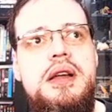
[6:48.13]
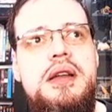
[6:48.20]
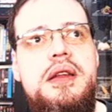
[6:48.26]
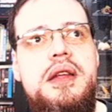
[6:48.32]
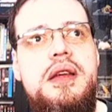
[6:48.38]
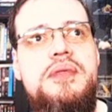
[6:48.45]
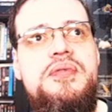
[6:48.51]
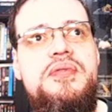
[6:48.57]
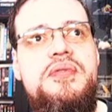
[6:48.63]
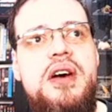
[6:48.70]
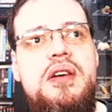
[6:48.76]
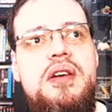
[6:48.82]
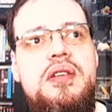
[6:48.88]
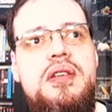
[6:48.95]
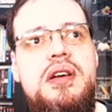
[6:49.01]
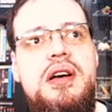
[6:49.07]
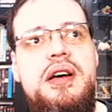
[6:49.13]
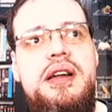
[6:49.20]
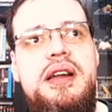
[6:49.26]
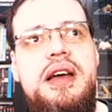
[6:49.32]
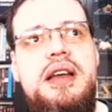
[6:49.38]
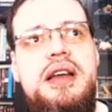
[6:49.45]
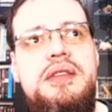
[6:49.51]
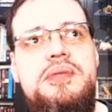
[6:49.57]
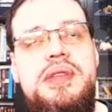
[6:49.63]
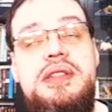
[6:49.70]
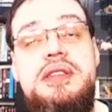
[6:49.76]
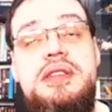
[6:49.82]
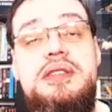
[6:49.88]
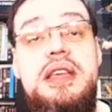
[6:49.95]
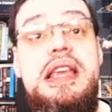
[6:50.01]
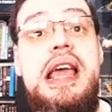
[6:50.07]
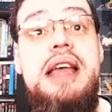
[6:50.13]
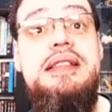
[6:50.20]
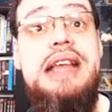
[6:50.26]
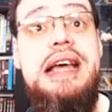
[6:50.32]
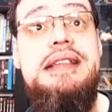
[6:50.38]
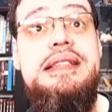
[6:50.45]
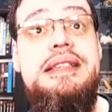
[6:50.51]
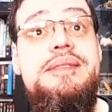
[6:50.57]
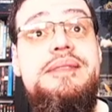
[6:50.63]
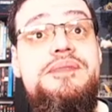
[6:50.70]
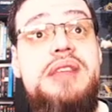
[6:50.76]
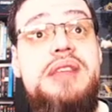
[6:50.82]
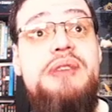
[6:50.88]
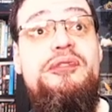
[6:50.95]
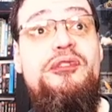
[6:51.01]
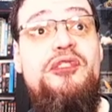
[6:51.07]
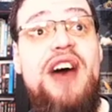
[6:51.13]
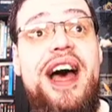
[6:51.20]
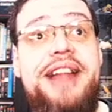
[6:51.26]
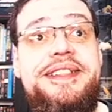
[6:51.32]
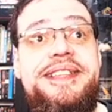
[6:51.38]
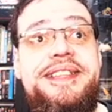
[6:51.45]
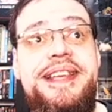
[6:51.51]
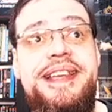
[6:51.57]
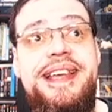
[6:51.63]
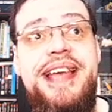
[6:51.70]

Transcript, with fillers: The Falcon and the Winter Soldier. Yes, the fat!